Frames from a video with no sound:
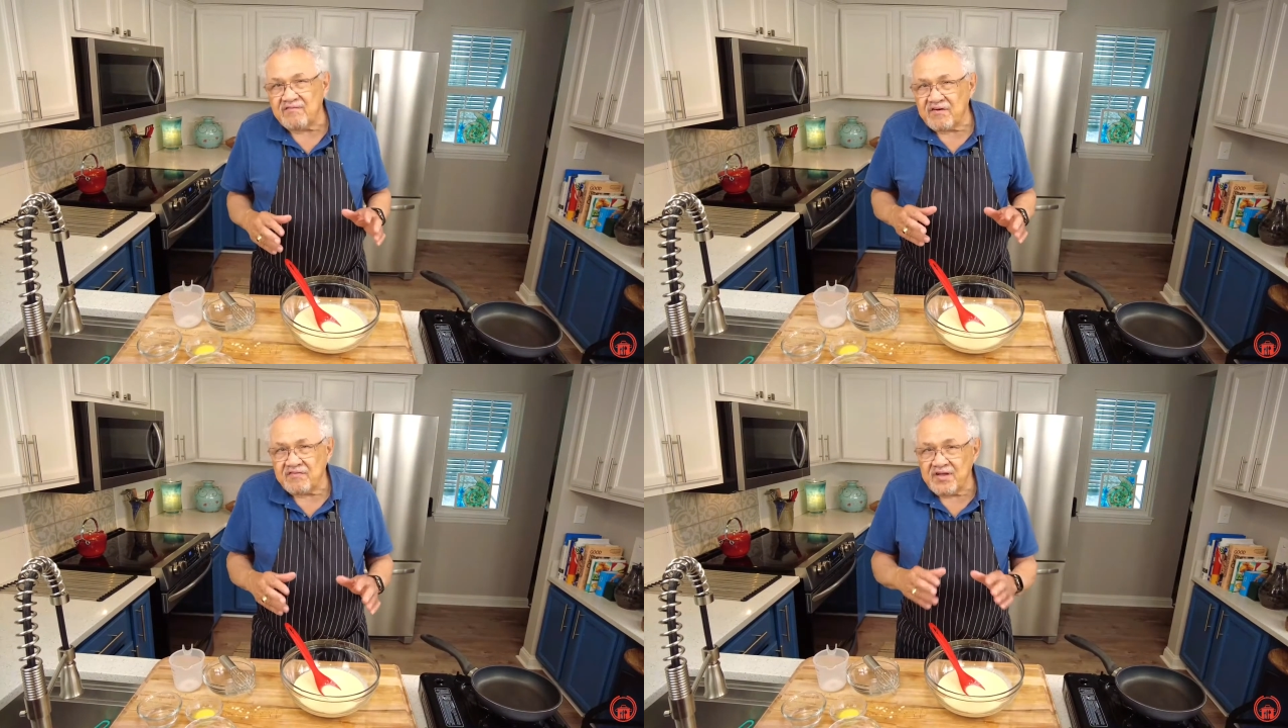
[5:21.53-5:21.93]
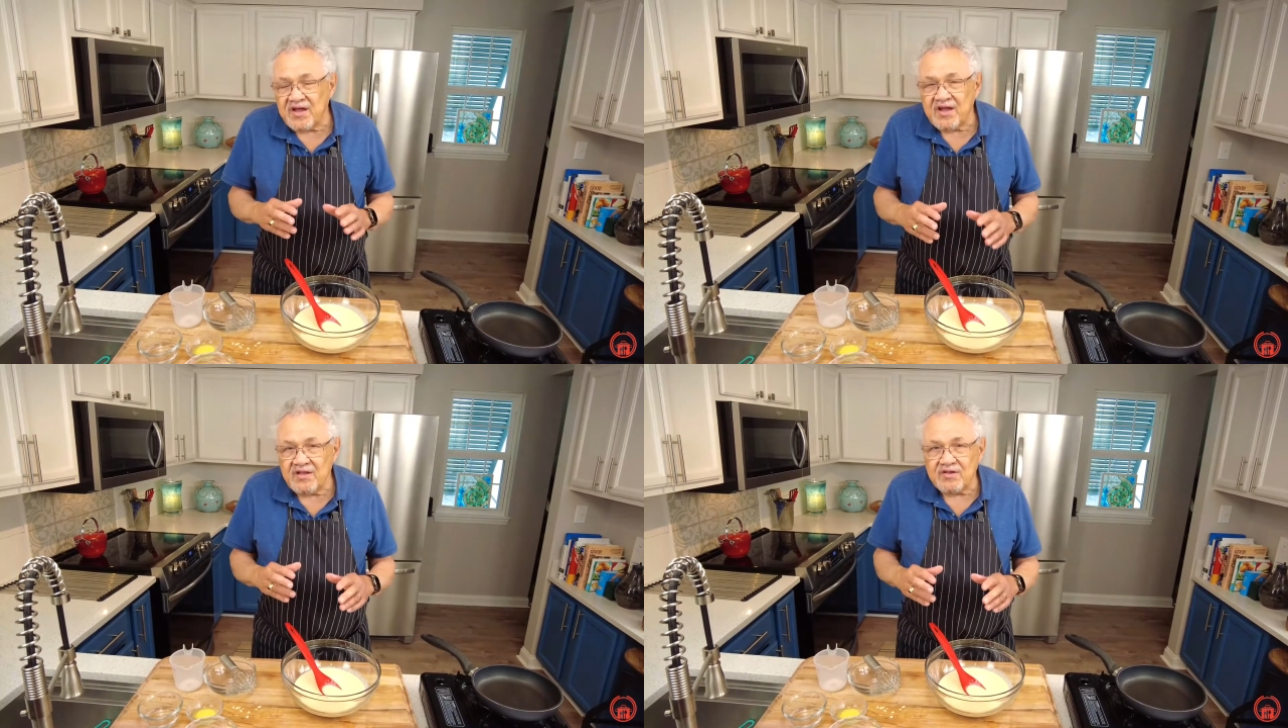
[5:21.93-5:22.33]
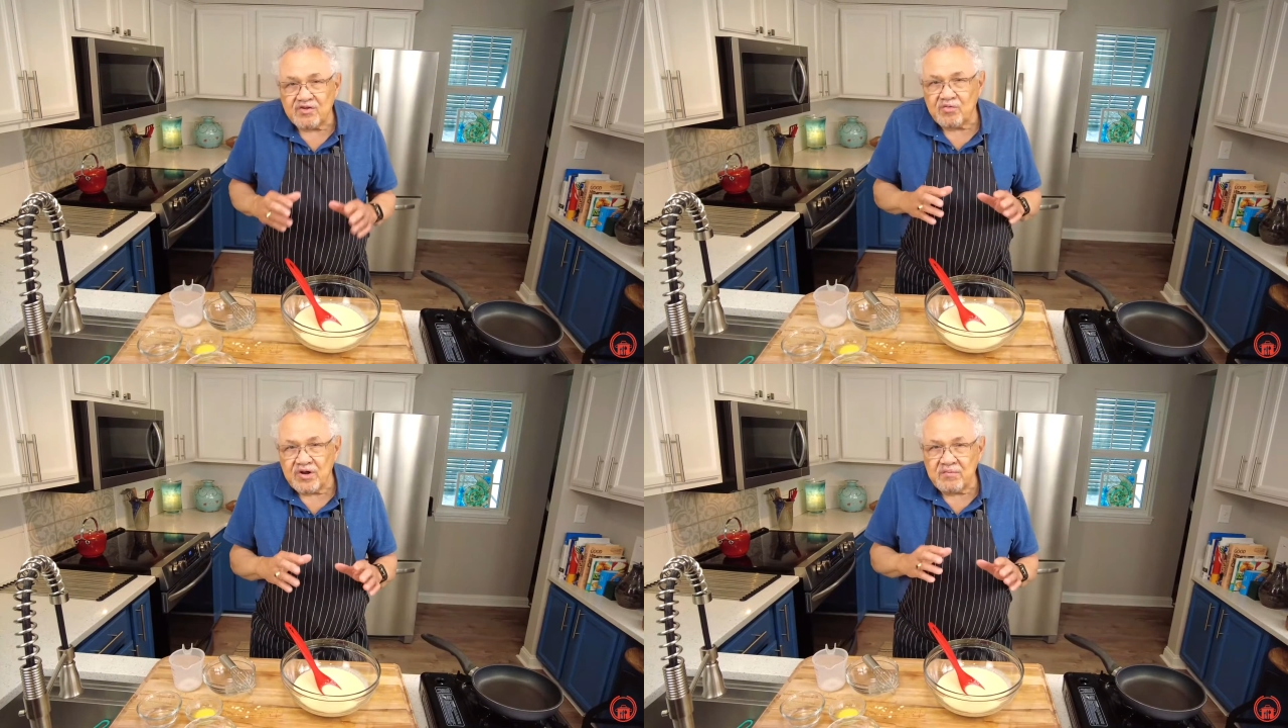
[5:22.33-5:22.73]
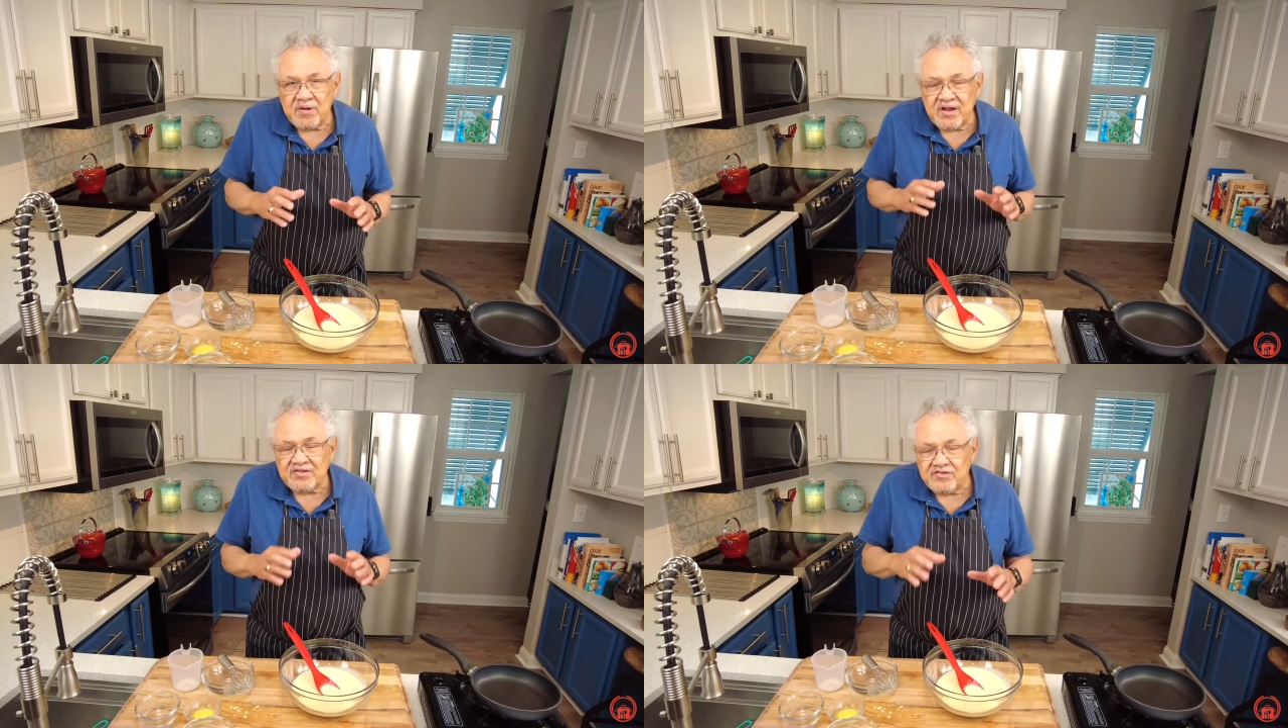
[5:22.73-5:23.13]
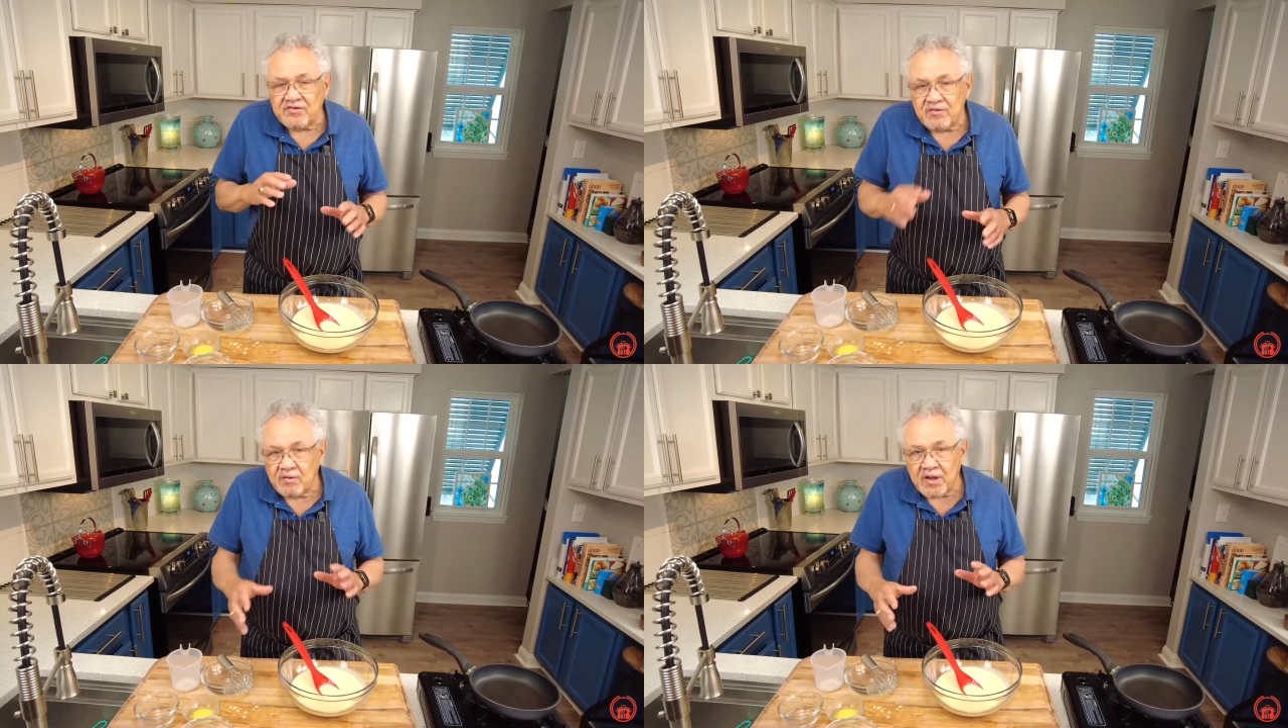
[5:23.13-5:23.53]
15 to 20 minutes,
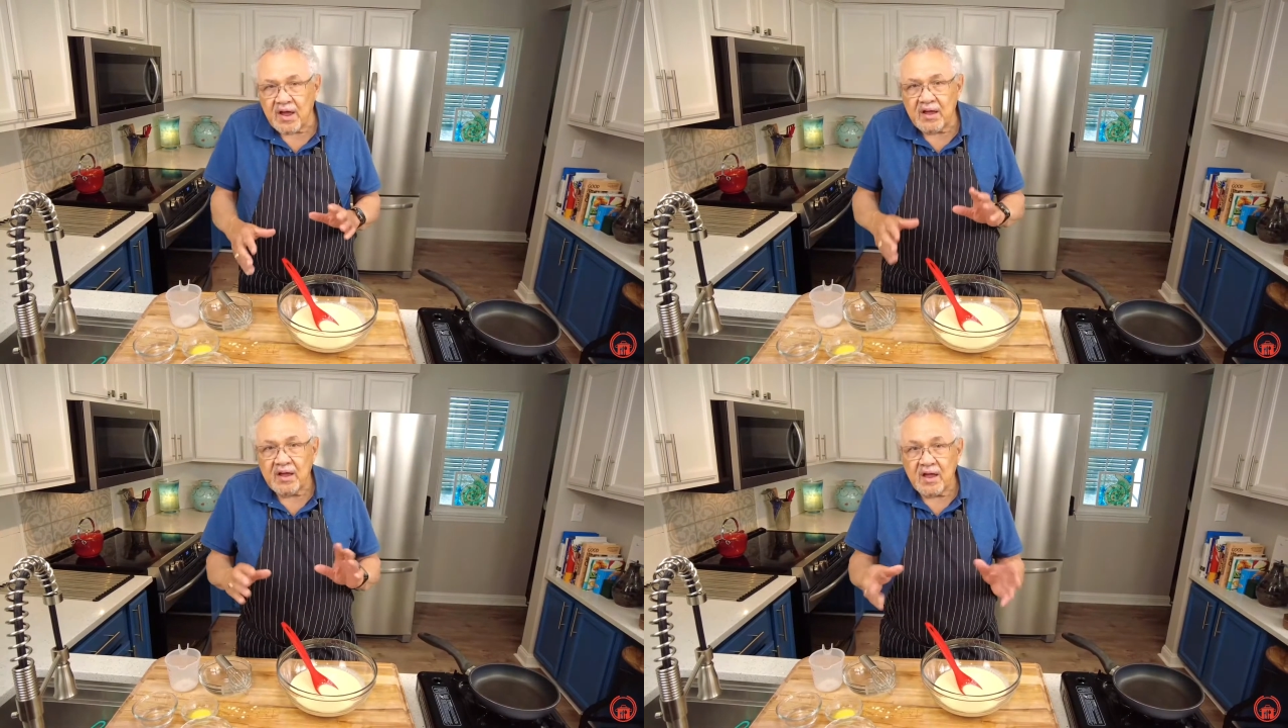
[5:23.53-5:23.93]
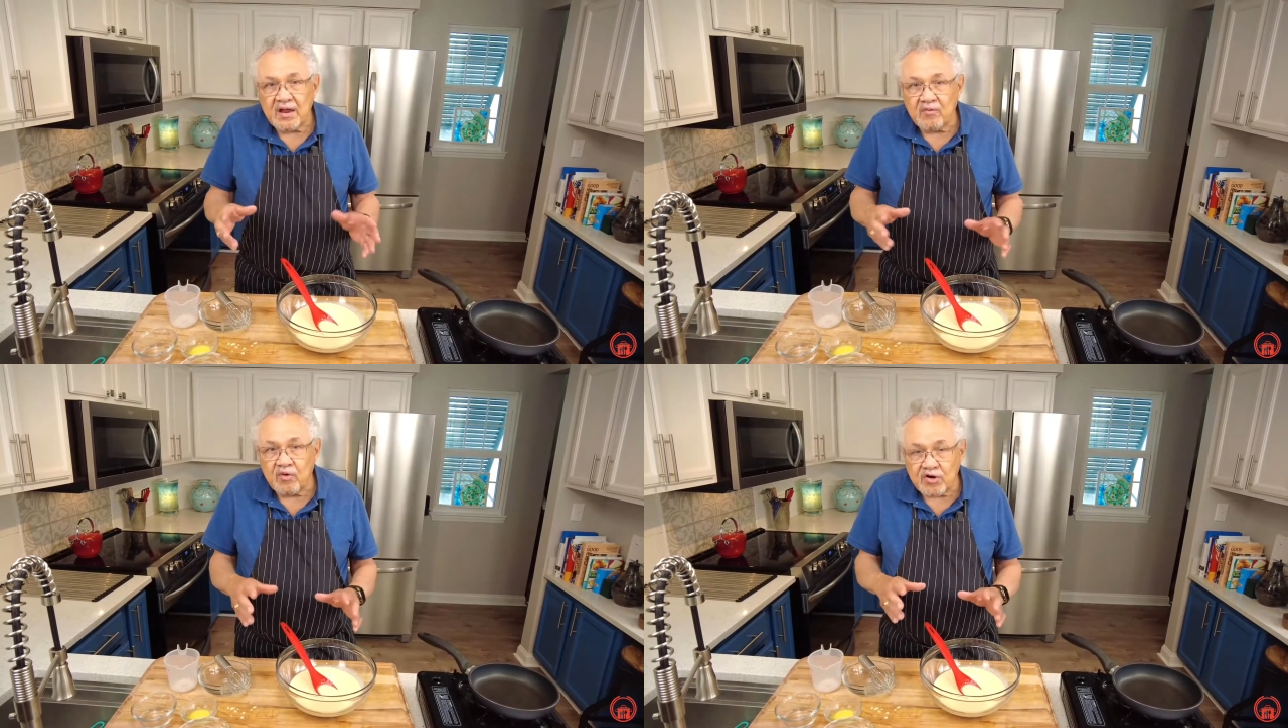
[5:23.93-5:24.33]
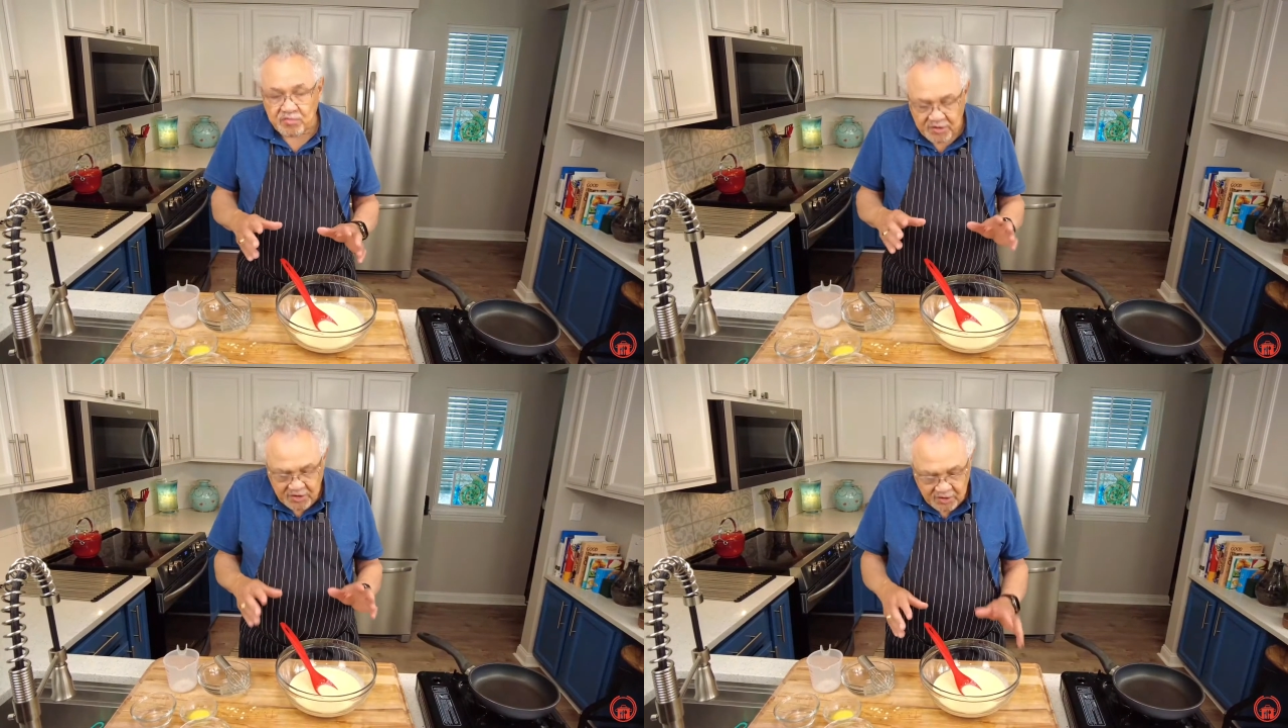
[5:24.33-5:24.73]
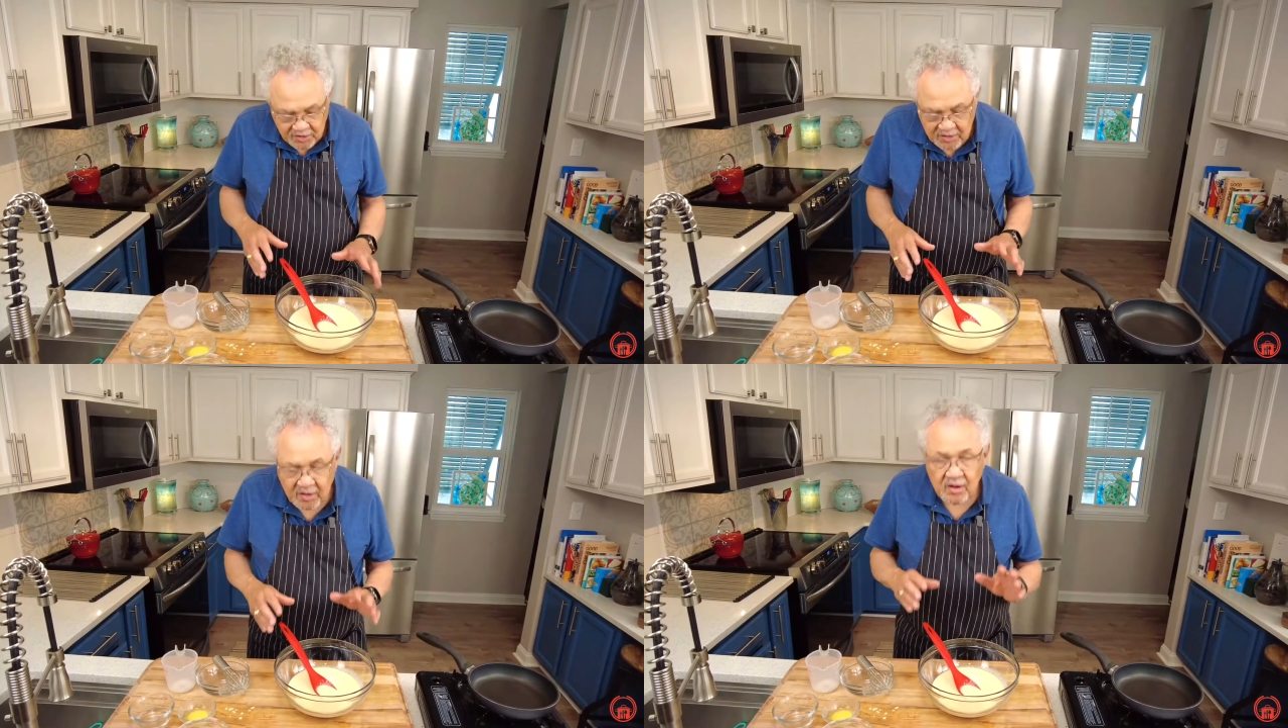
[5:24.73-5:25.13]
okay? And it worked pretty good,